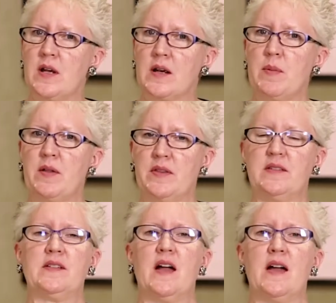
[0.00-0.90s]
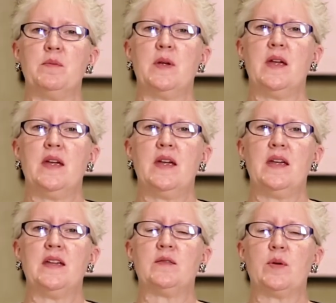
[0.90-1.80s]
talk about this time
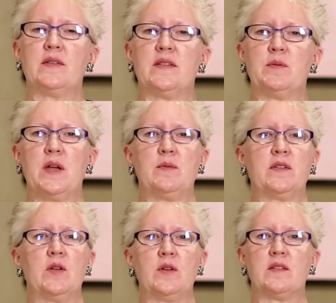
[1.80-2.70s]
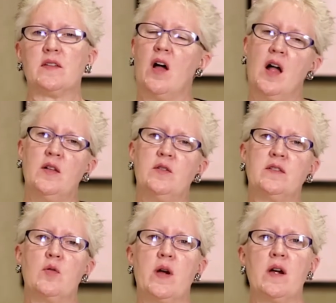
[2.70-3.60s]
is what's sometimes known as the hollow
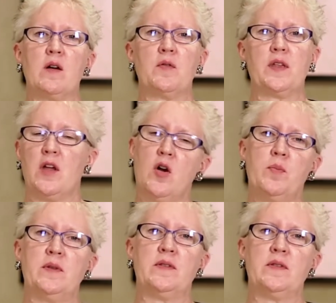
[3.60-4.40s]
square, the open